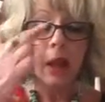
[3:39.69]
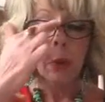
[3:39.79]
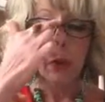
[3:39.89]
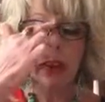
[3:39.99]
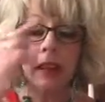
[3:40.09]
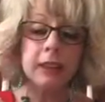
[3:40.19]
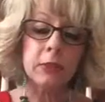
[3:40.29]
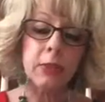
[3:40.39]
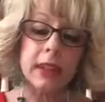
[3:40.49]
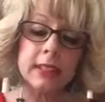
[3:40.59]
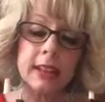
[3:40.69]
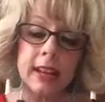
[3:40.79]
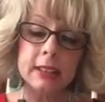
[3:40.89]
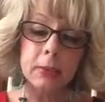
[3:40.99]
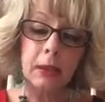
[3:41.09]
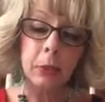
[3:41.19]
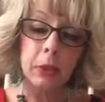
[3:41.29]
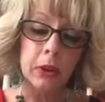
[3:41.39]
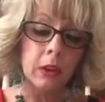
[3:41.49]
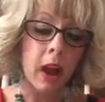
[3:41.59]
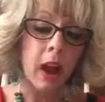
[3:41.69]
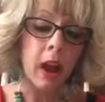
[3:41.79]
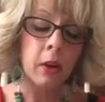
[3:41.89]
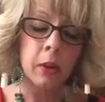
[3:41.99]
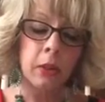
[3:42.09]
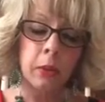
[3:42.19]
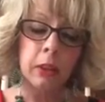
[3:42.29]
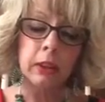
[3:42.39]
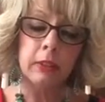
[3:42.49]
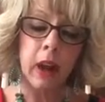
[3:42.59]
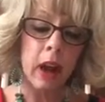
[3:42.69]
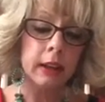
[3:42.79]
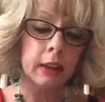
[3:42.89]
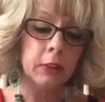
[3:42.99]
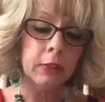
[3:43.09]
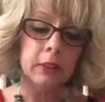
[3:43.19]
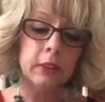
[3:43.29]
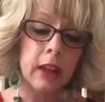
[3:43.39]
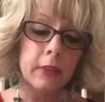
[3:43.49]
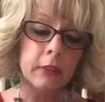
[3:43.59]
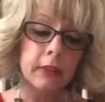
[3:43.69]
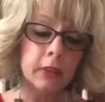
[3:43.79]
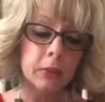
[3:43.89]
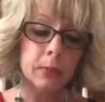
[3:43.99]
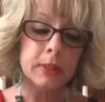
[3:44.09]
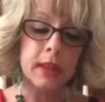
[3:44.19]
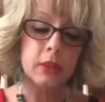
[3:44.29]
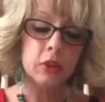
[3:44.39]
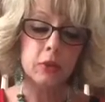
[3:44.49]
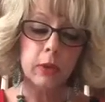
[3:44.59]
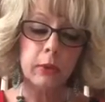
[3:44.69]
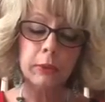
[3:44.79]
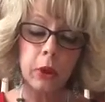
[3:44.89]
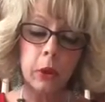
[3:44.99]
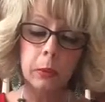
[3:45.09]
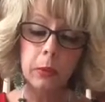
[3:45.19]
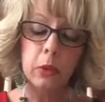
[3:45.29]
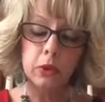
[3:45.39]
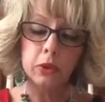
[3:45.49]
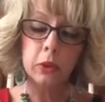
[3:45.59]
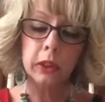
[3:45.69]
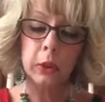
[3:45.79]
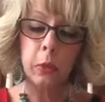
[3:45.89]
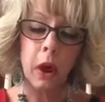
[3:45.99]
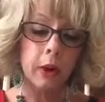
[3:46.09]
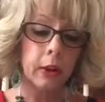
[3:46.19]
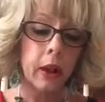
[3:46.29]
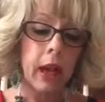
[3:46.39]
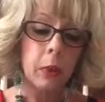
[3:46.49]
We like to fantasize about the will of God in a field of daffodils beside a stream flowing with crystal clear water.